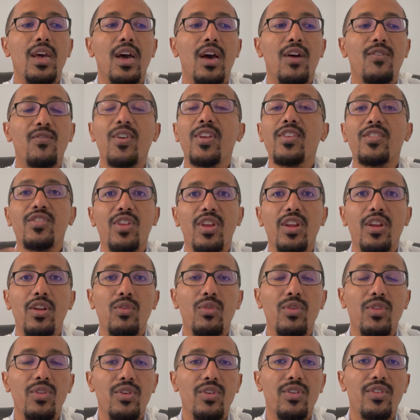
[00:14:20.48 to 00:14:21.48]
frustrated
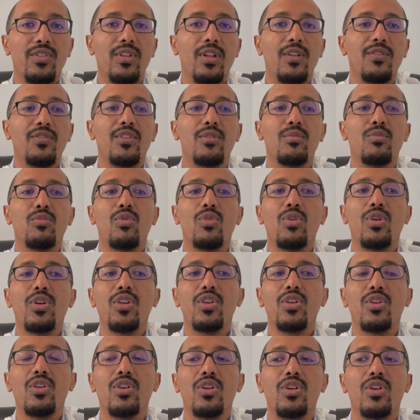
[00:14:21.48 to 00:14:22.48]
with yourself, the more
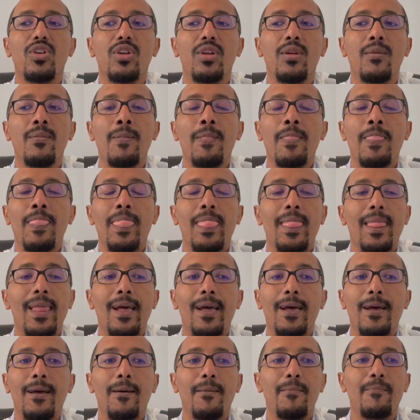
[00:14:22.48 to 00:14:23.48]
you're you
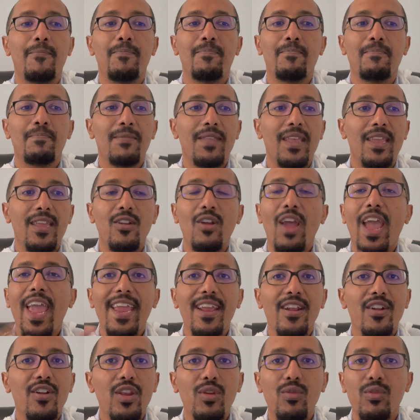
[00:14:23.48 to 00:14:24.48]
know,
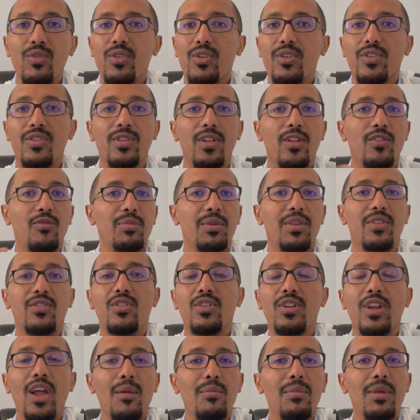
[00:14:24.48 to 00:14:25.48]
angry with yourself because
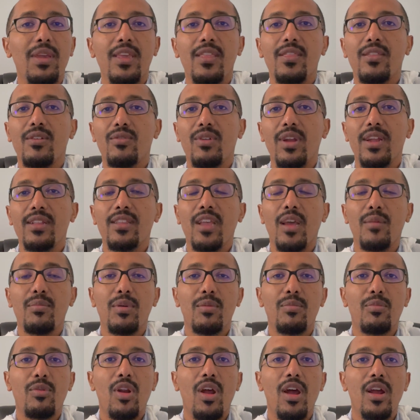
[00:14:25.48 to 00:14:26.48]
you're not making the right type
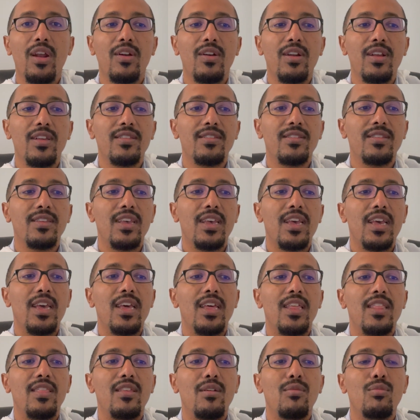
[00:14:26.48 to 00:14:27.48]
of progress,
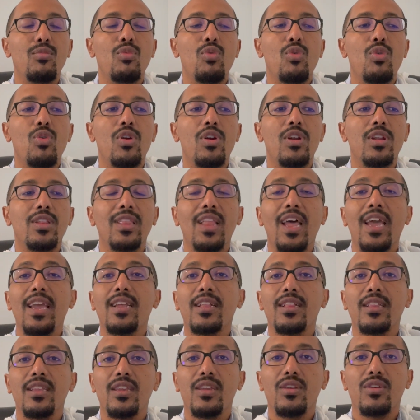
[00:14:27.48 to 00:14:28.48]
the more
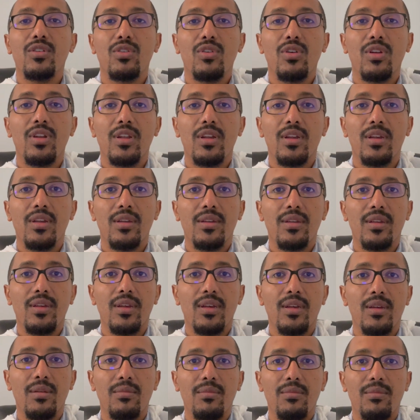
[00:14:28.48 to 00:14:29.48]
likely you're
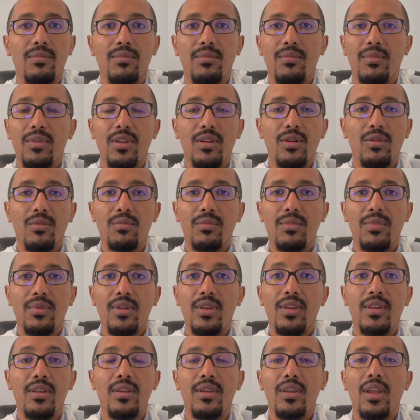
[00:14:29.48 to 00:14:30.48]
gonna you know,
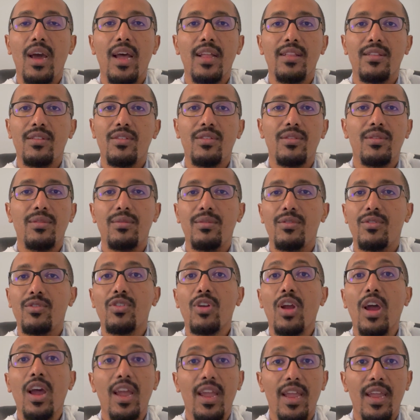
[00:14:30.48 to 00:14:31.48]
not
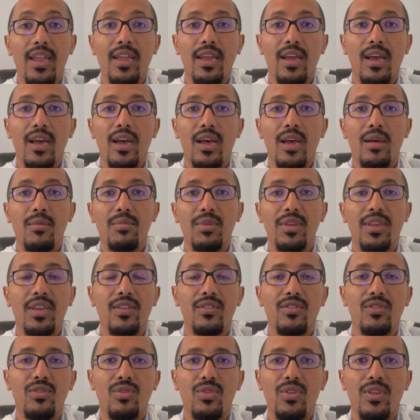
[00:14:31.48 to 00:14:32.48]
try,
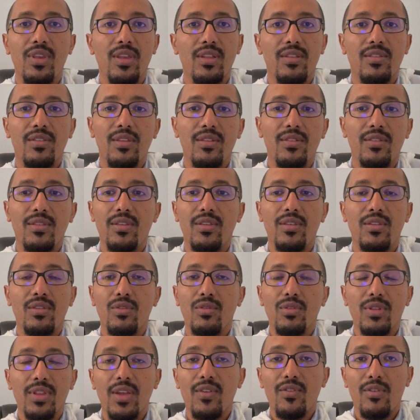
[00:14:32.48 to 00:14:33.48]
because you think it's
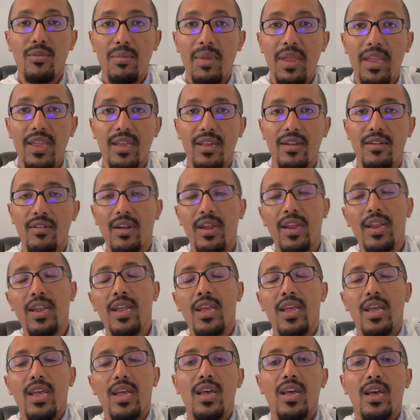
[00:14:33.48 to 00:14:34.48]
you'll never make it, right?
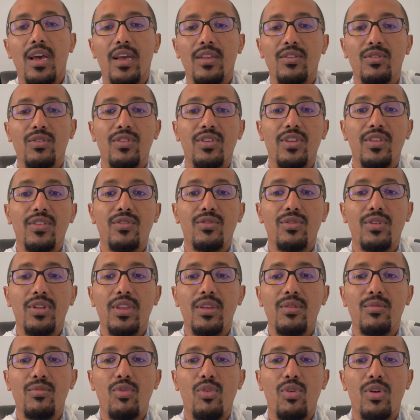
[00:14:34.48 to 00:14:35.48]
So it's just really
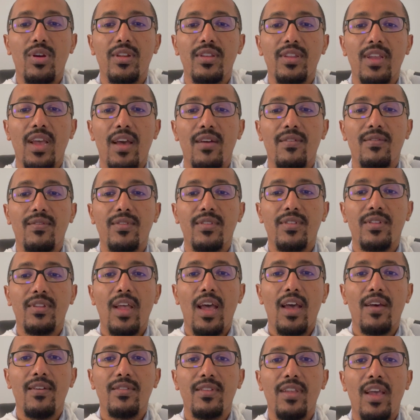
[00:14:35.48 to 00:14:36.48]
important to have
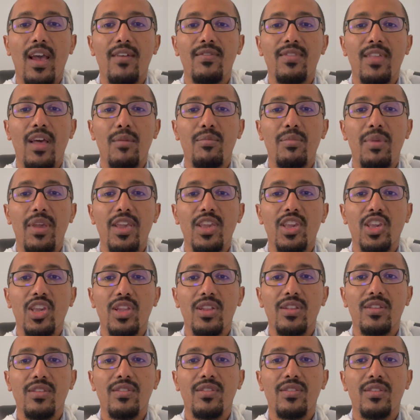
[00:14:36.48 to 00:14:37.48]
that
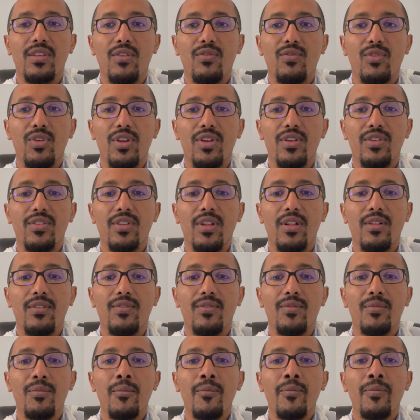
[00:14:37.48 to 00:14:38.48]
patience for yourself.
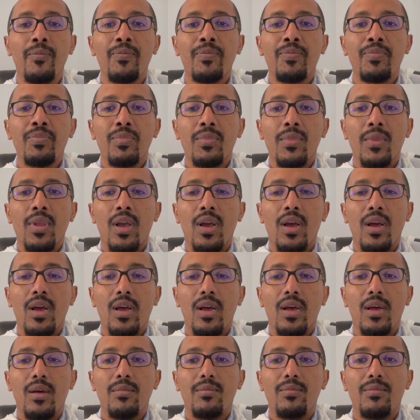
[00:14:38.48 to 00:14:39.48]

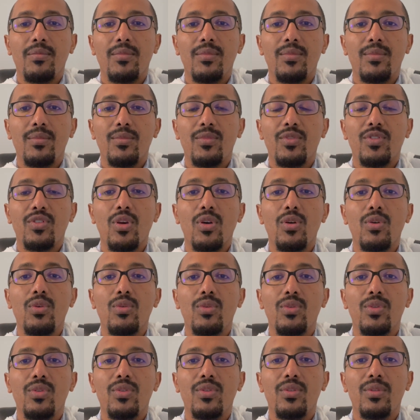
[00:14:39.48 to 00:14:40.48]

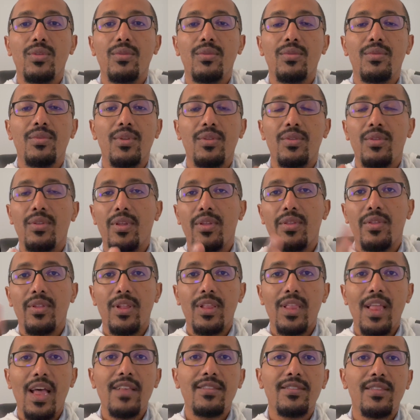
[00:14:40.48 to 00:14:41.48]
So the
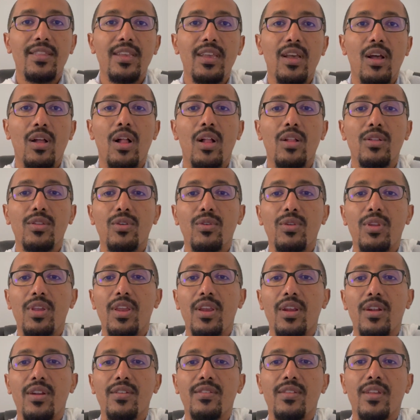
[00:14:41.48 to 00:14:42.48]
last thing I'll note
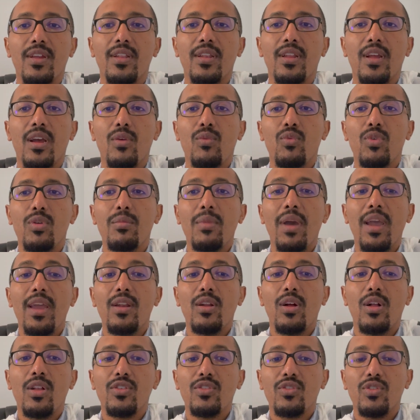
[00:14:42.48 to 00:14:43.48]
here is that we might
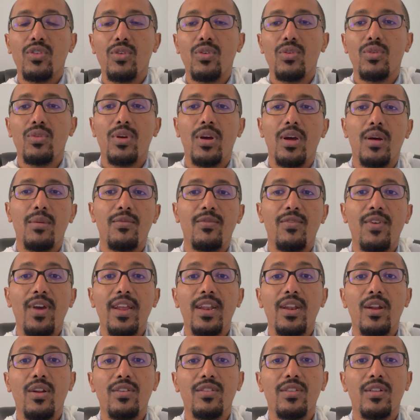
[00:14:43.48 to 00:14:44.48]
also
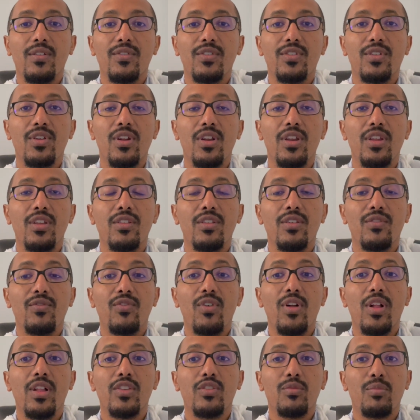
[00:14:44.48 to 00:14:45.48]
find ourselves turning to
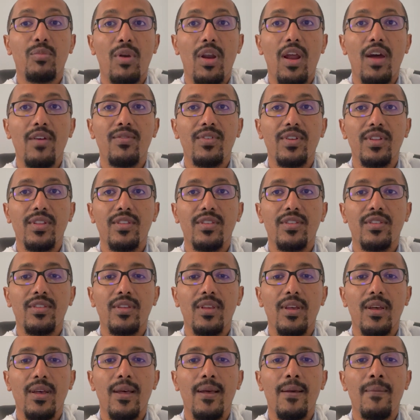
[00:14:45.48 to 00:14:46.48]
false prophets.
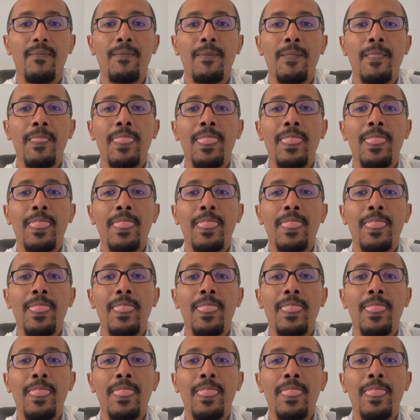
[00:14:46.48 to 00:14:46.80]
And